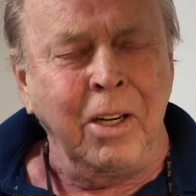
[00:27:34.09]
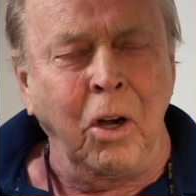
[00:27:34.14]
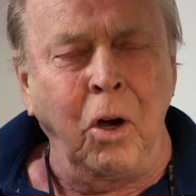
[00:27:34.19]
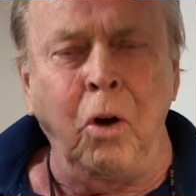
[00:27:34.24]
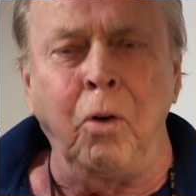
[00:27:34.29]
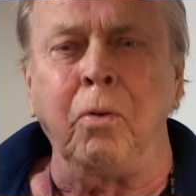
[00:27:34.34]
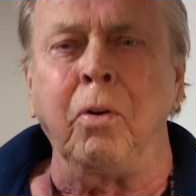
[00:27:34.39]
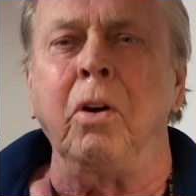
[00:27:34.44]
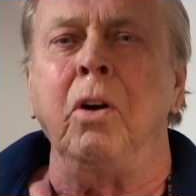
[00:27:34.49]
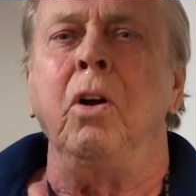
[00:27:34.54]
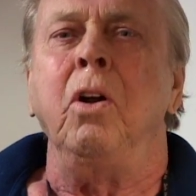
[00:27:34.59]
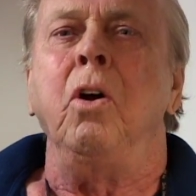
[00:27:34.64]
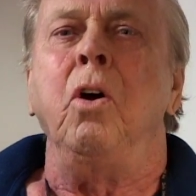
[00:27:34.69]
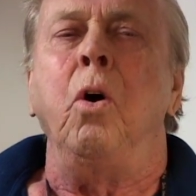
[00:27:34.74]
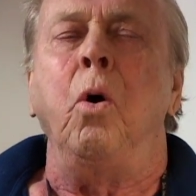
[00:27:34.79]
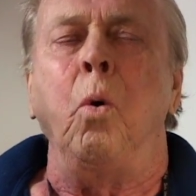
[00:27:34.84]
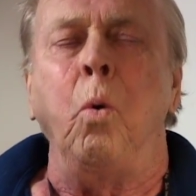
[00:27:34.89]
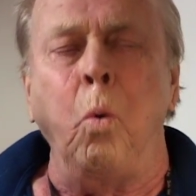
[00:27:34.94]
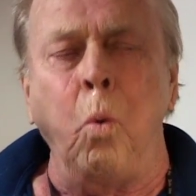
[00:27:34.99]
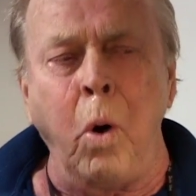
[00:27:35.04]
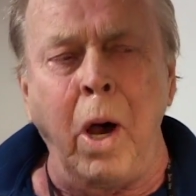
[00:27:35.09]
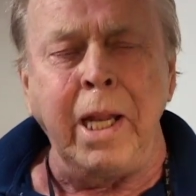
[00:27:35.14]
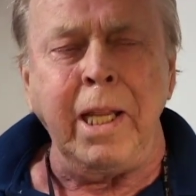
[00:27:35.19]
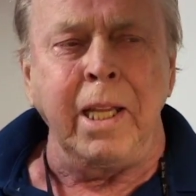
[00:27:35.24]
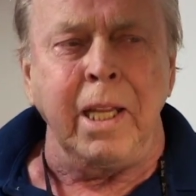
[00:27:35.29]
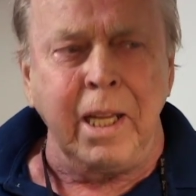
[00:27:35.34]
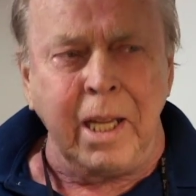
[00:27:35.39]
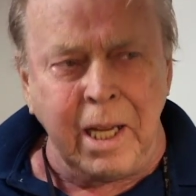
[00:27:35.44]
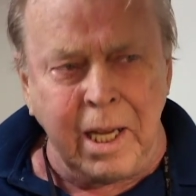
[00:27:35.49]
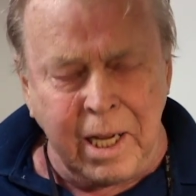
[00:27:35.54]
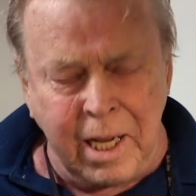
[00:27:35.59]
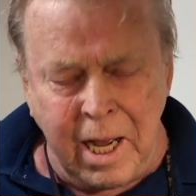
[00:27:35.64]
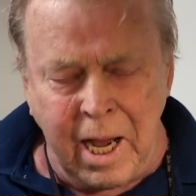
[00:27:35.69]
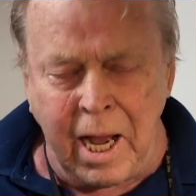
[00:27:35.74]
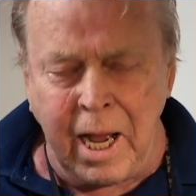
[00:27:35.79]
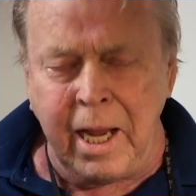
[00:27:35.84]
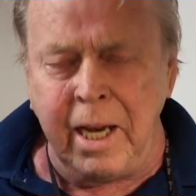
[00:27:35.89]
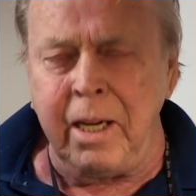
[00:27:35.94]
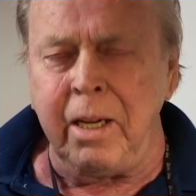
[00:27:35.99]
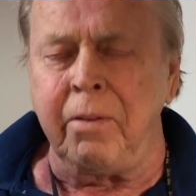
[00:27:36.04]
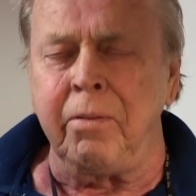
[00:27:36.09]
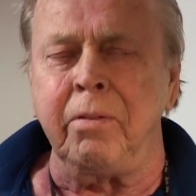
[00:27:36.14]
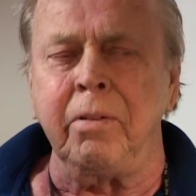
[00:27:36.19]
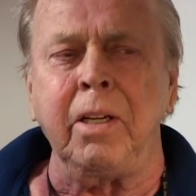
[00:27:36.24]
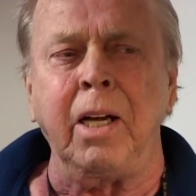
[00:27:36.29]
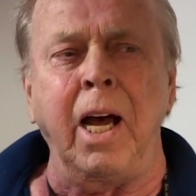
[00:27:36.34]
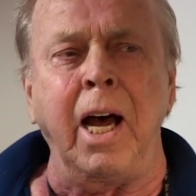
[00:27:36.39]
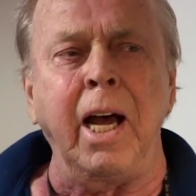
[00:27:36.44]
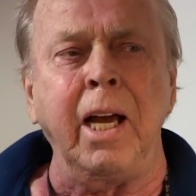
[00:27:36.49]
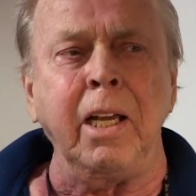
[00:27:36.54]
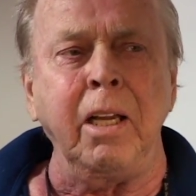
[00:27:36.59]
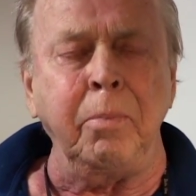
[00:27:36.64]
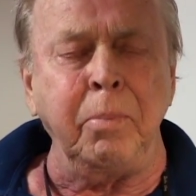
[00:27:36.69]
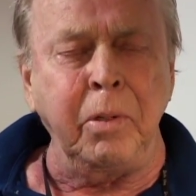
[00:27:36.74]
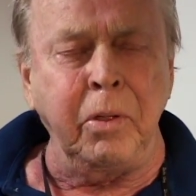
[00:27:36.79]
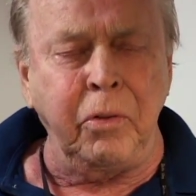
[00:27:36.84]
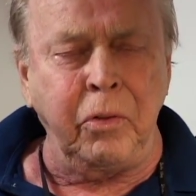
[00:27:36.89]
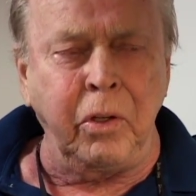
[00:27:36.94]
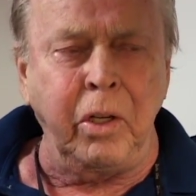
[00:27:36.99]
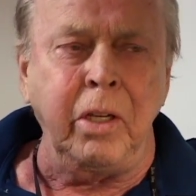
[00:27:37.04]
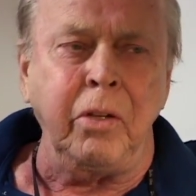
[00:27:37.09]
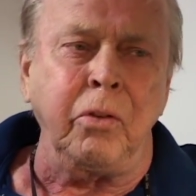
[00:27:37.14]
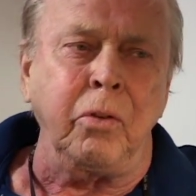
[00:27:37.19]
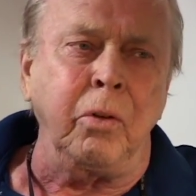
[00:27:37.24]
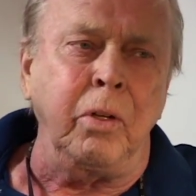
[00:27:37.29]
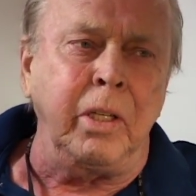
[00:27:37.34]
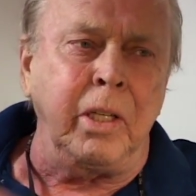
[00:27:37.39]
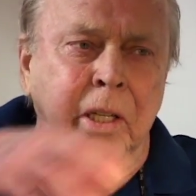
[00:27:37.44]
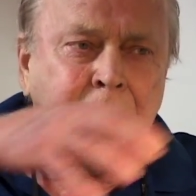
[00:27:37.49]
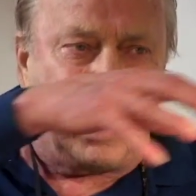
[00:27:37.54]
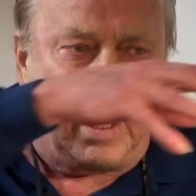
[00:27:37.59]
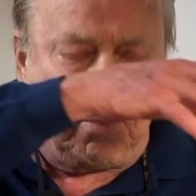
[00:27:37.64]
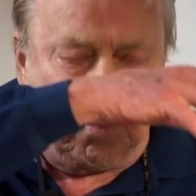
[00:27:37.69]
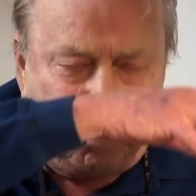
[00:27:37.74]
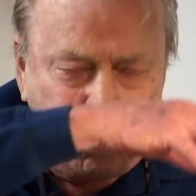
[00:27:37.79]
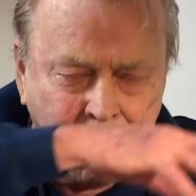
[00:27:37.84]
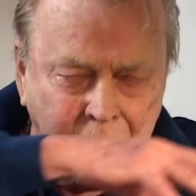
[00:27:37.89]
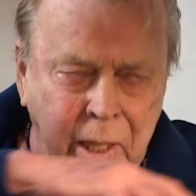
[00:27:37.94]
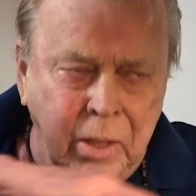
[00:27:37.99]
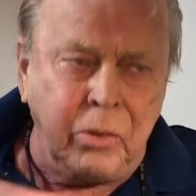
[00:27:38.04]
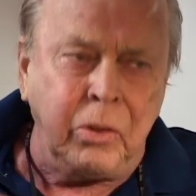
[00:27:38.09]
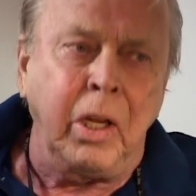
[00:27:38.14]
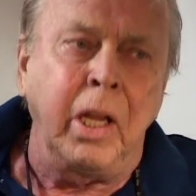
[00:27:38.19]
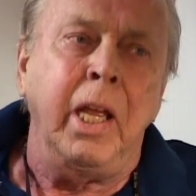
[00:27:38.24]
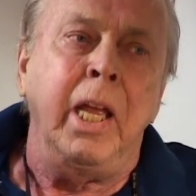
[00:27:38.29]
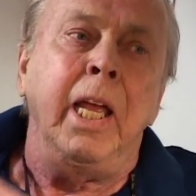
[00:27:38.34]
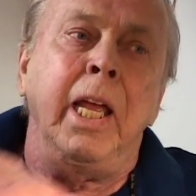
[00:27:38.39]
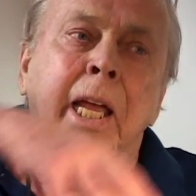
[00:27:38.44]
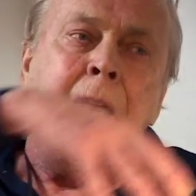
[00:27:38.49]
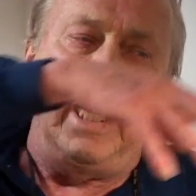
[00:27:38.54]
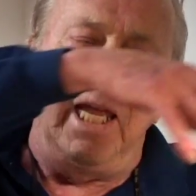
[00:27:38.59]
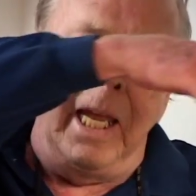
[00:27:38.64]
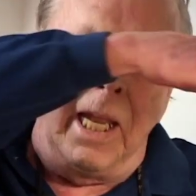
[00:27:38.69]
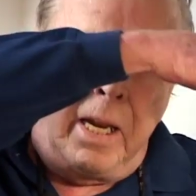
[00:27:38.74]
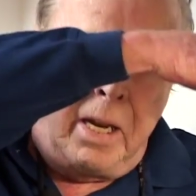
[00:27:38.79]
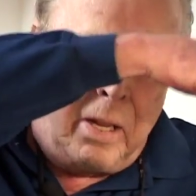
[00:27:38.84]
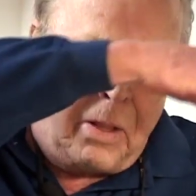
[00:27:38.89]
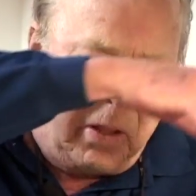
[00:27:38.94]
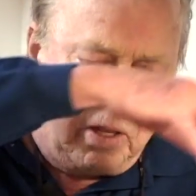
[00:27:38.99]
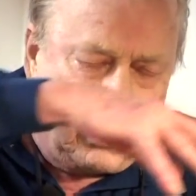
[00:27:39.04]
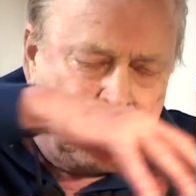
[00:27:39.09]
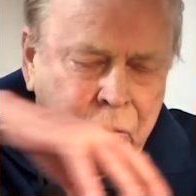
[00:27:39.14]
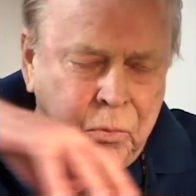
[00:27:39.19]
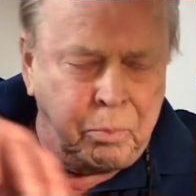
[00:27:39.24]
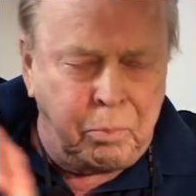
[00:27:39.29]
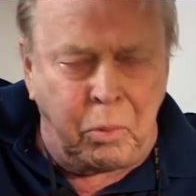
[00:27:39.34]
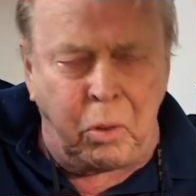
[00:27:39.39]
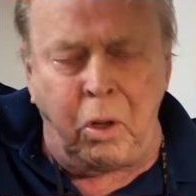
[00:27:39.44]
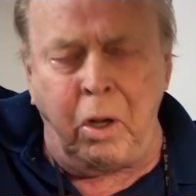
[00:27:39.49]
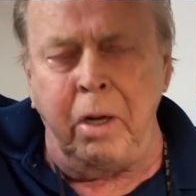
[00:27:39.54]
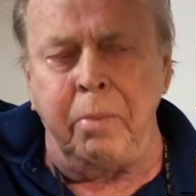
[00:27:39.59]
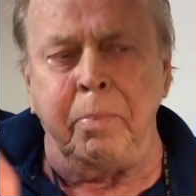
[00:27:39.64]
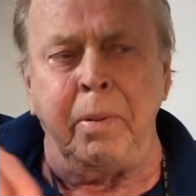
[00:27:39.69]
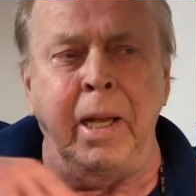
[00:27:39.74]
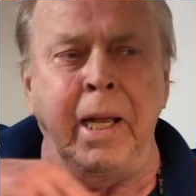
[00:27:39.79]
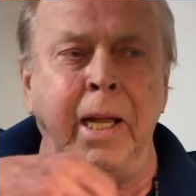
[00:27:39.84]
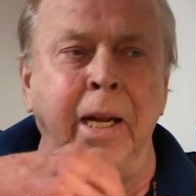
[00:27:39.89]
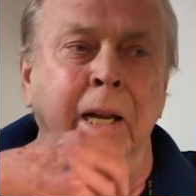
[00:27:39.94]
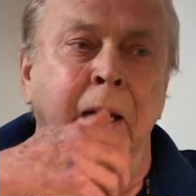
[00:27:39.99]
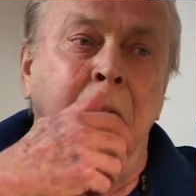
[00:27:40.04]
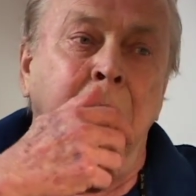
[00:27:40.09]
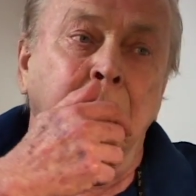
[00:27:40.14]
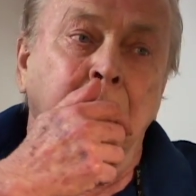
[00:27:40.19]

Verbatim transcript: over what kind of occupancy is going to take place in this broadband.